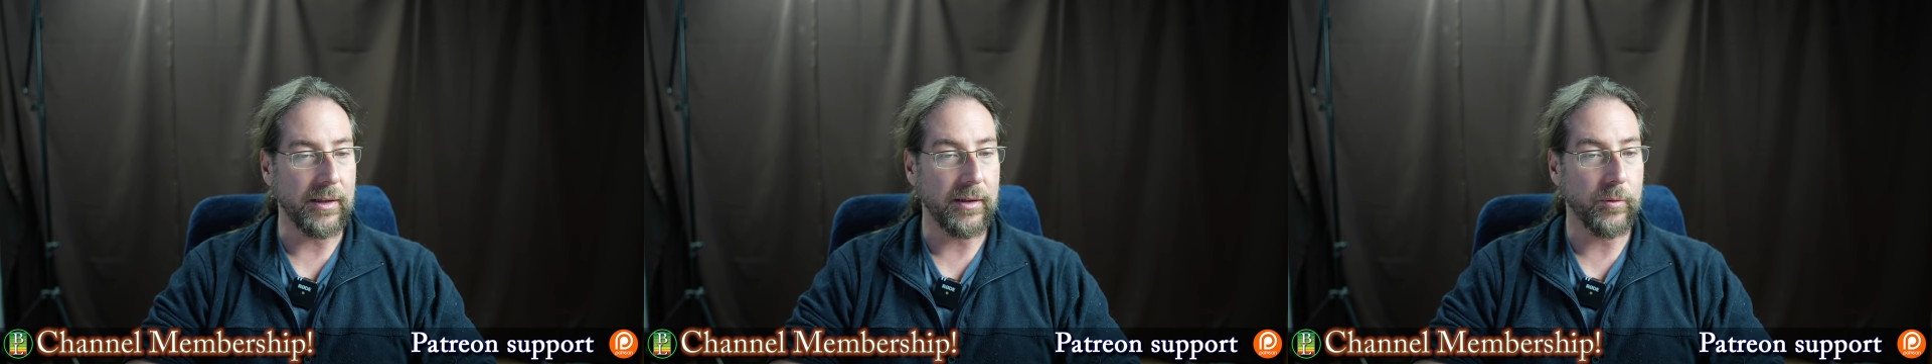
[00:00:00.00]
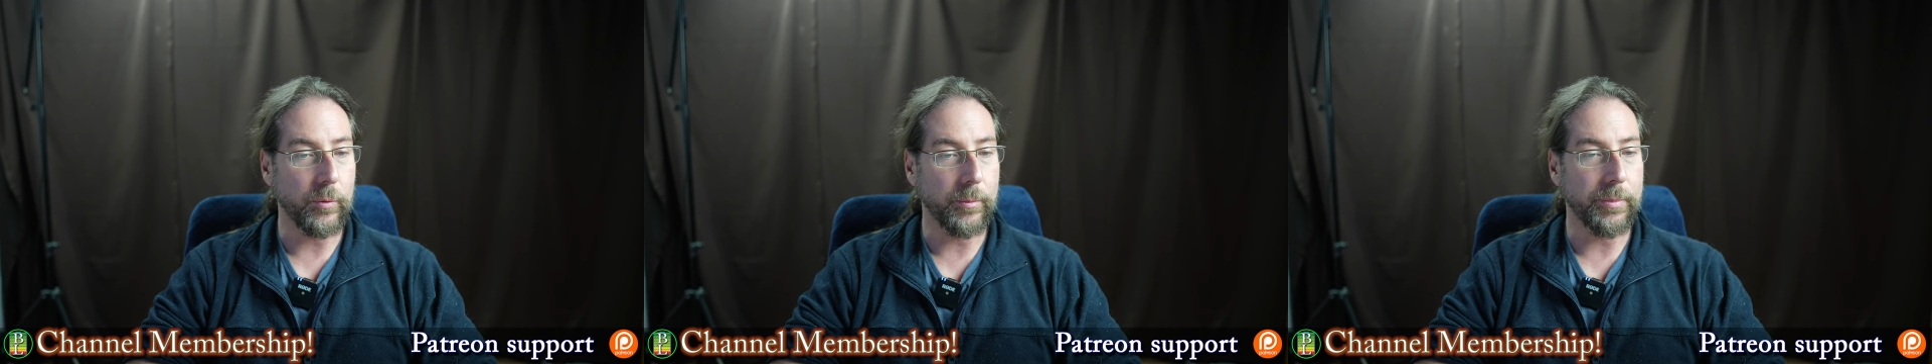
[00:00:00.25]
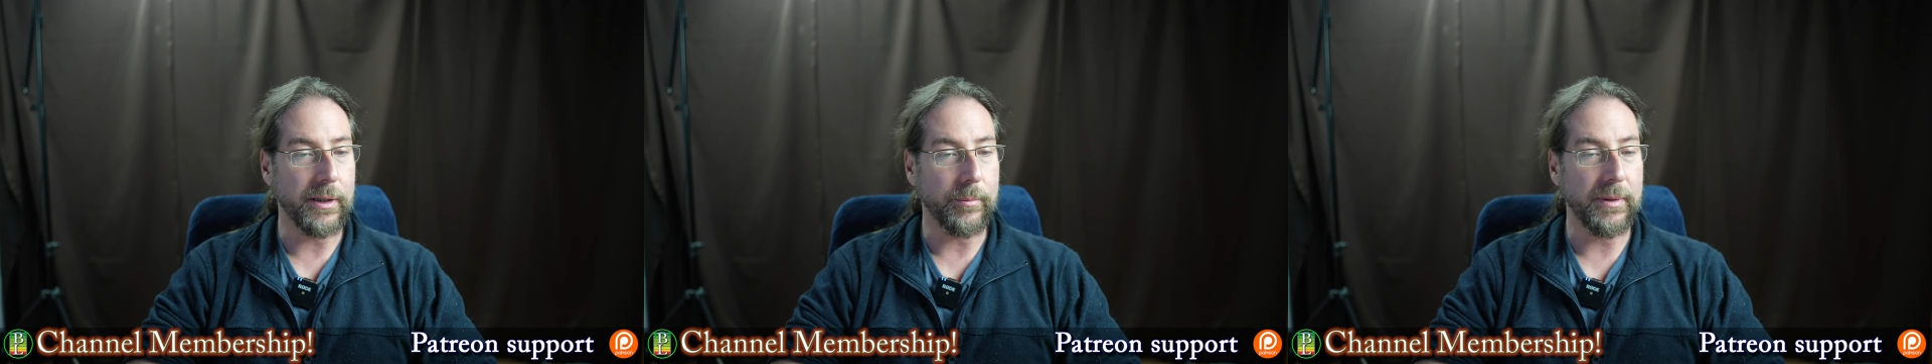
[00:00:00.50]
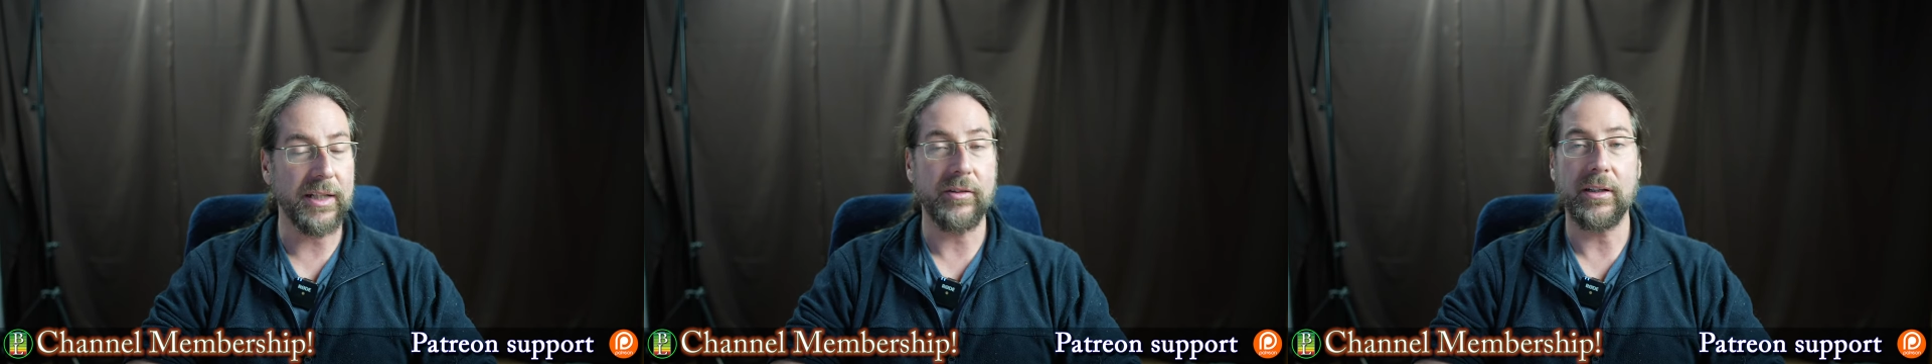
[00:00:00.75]
That would be
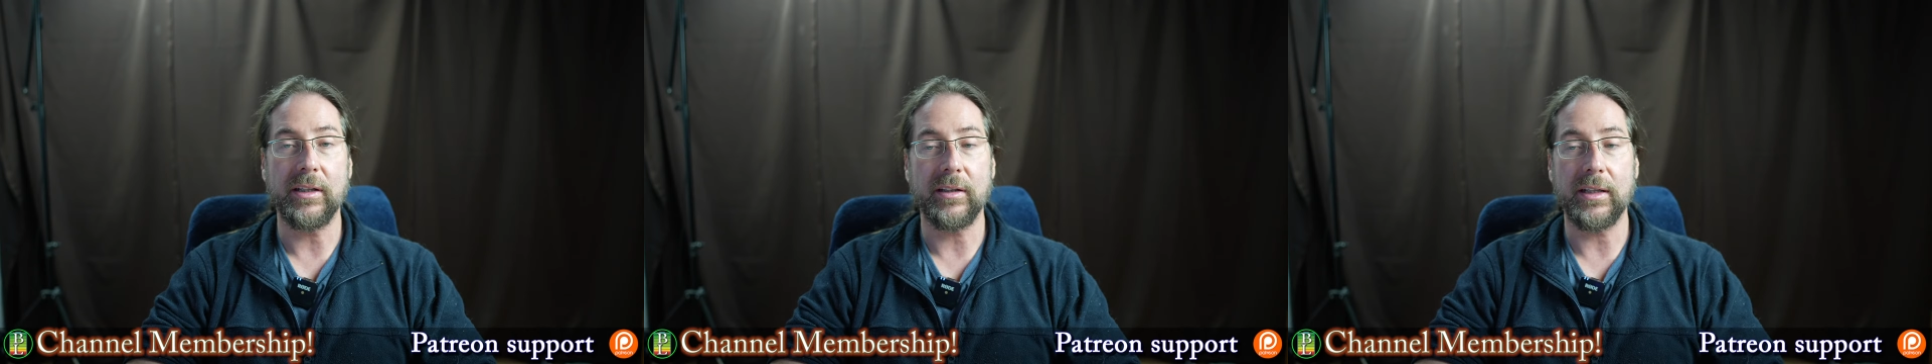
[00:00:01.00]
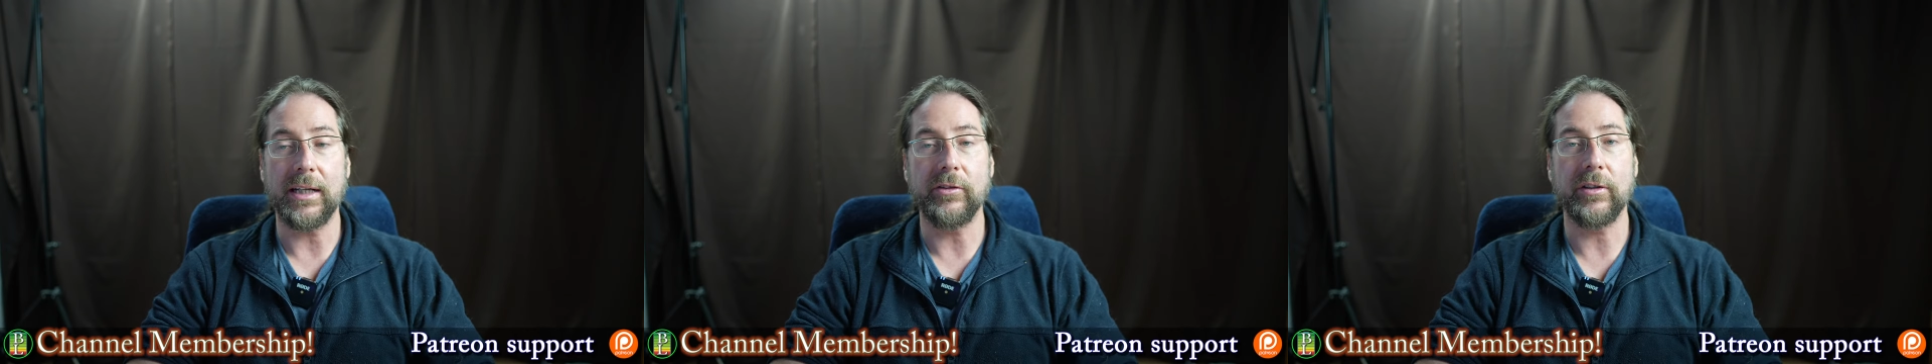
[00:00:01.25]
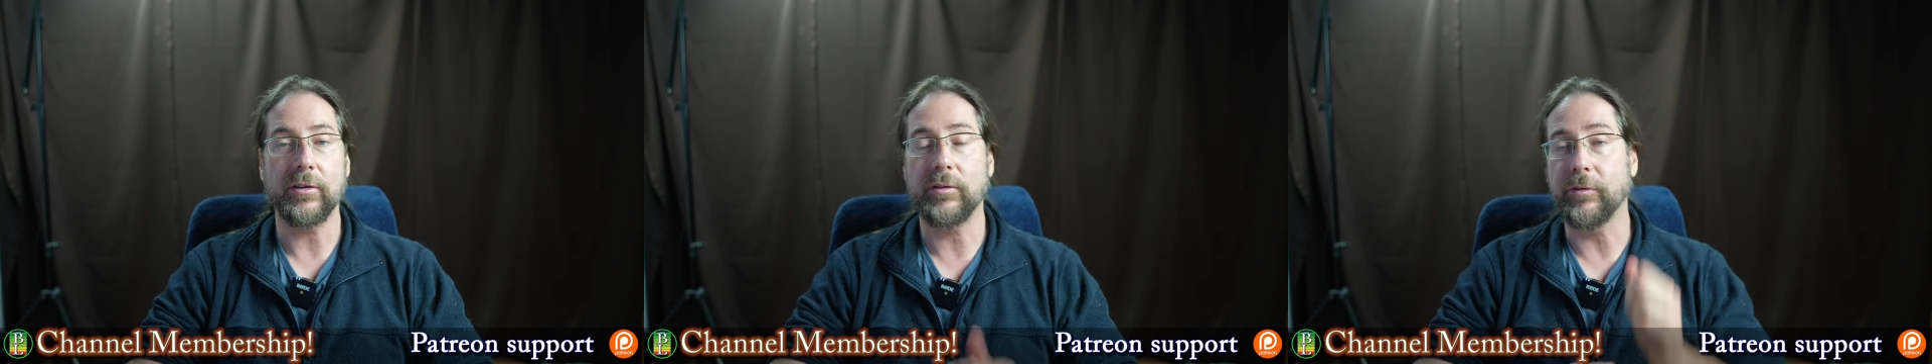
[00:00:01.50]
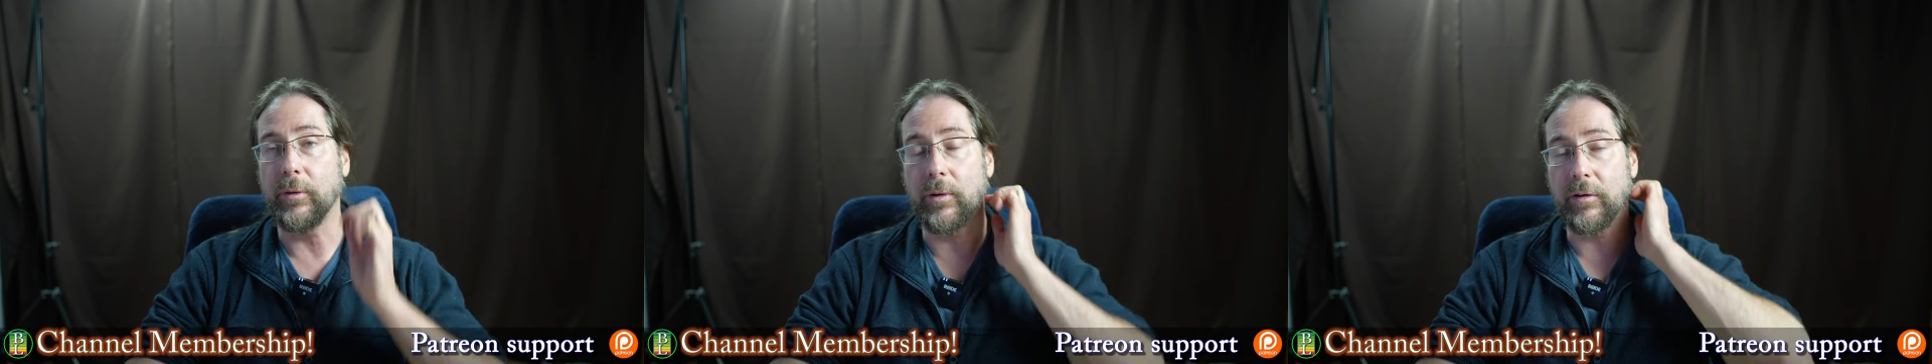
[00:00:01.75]
amazing, not just
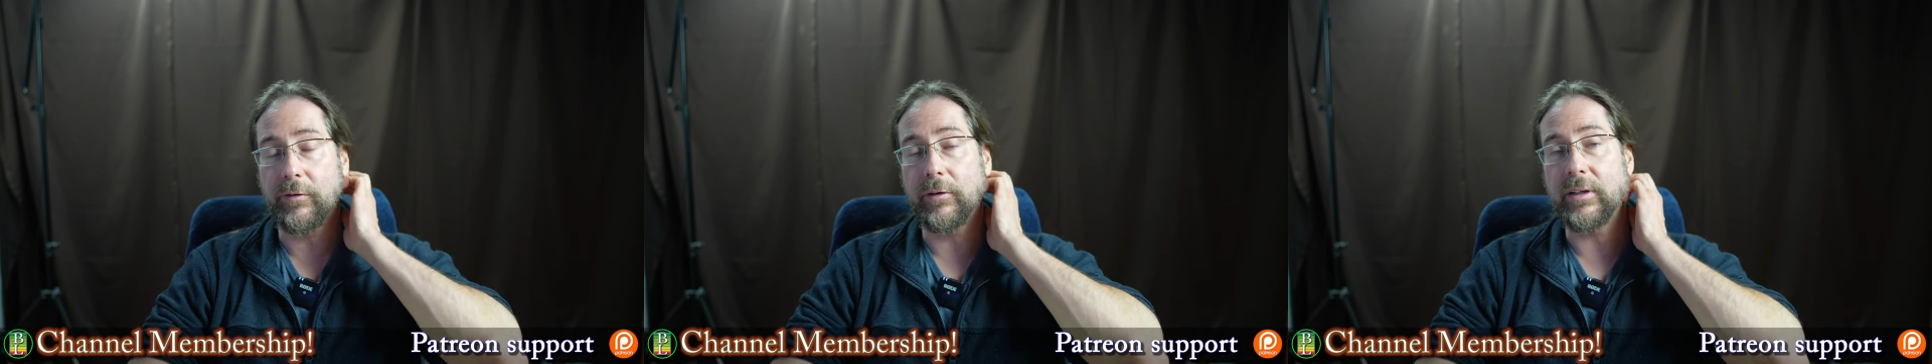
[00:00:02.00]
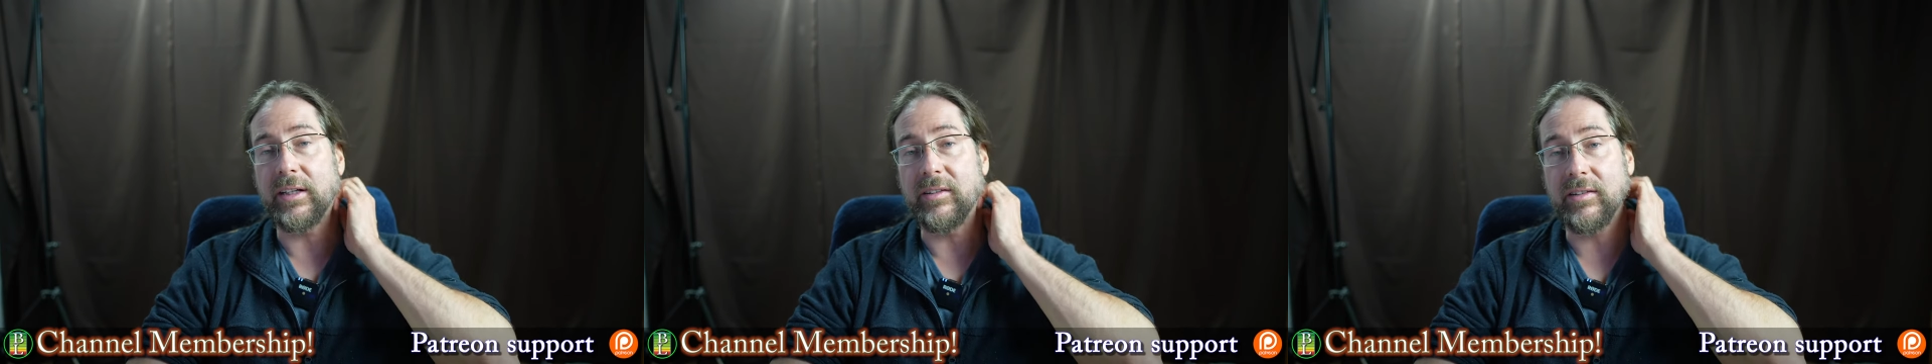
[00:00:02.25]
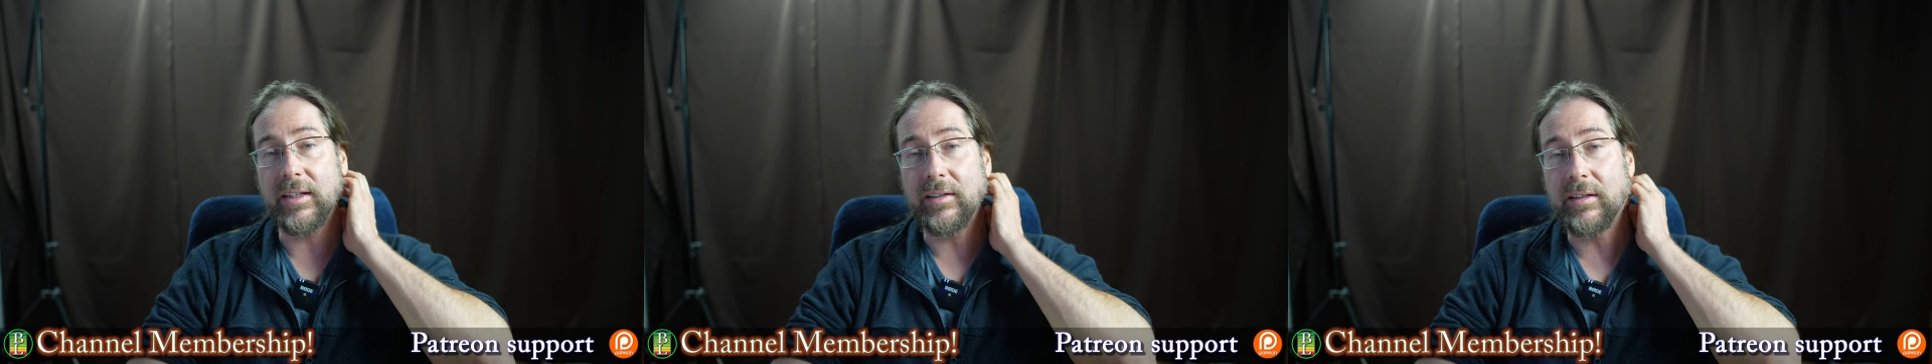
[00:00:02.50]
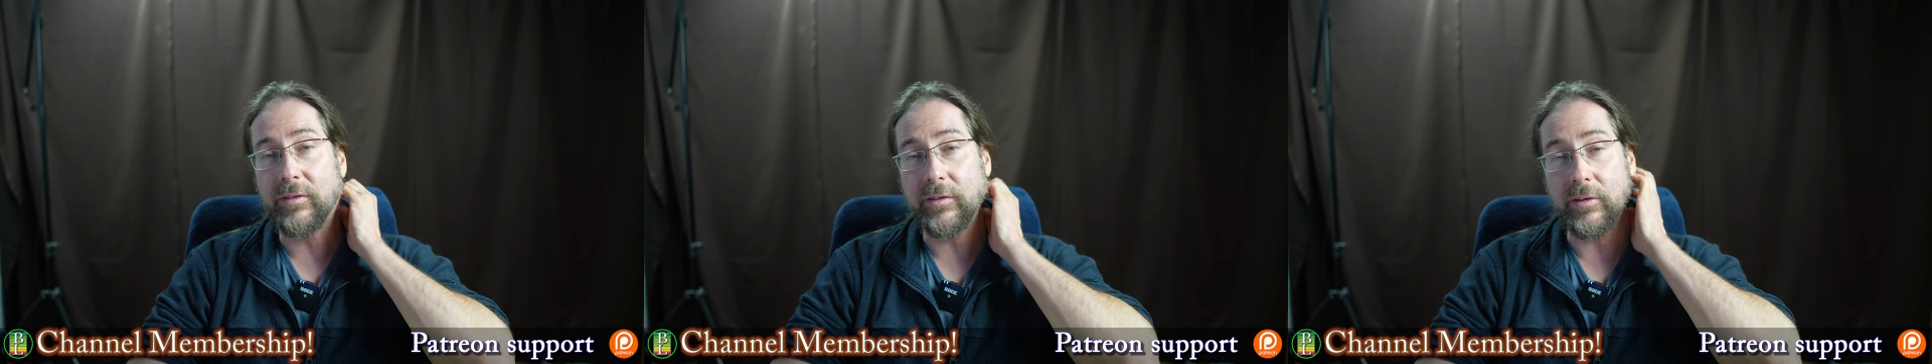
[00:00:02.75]
for the
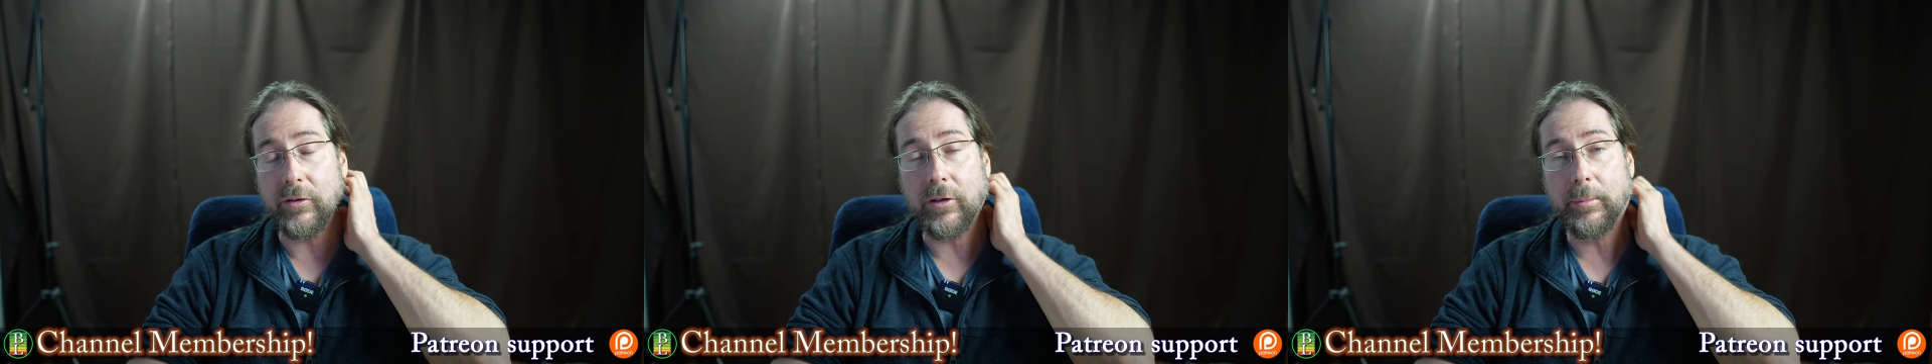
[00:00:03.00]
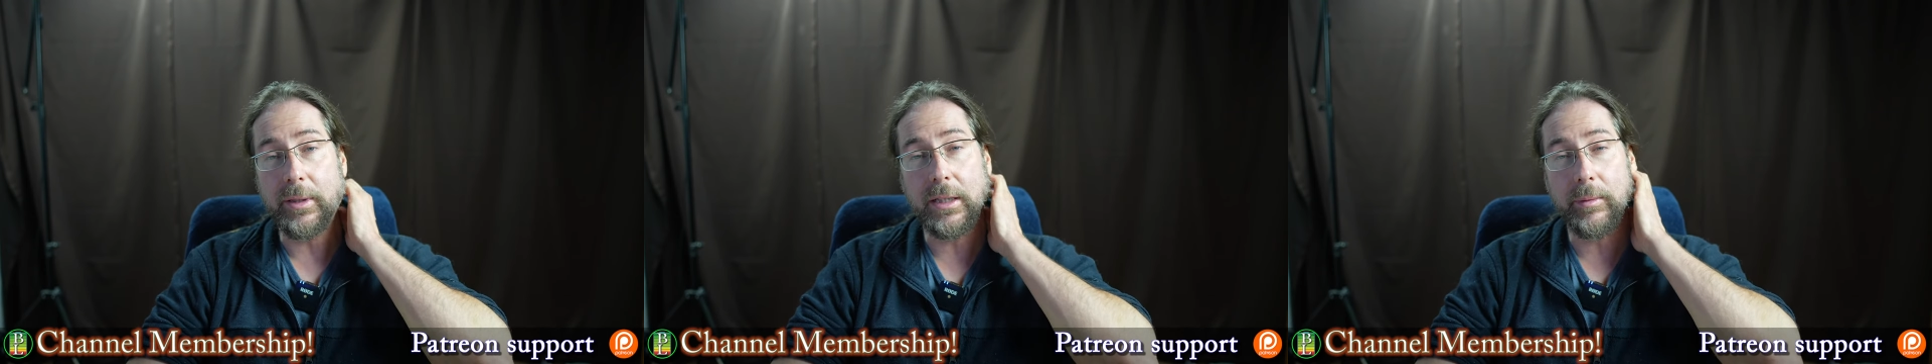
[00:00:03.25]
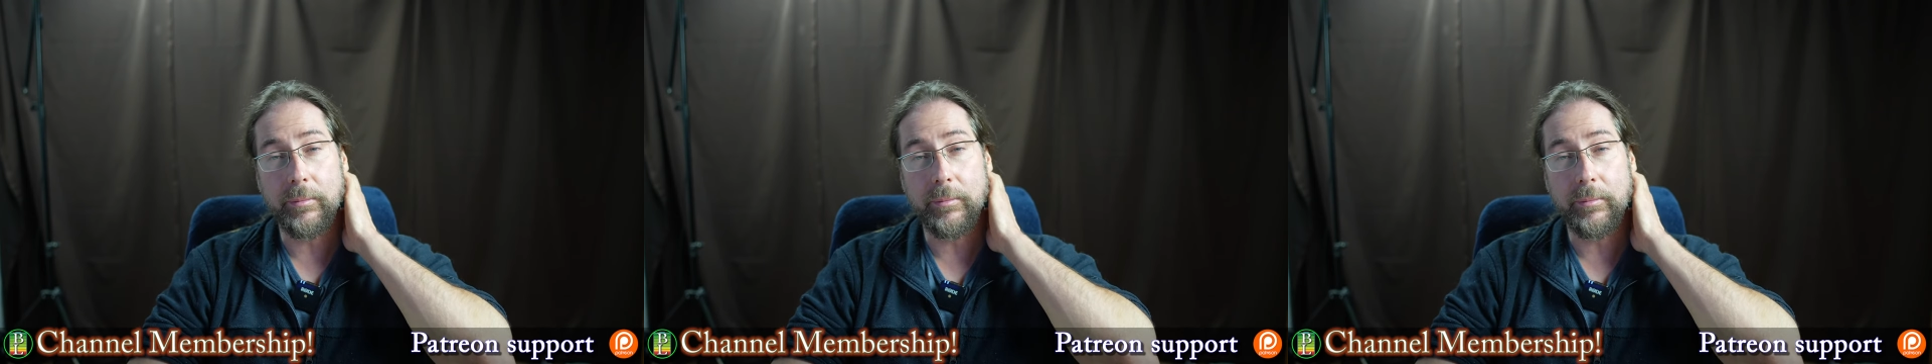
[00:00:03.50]
incentives in Germany,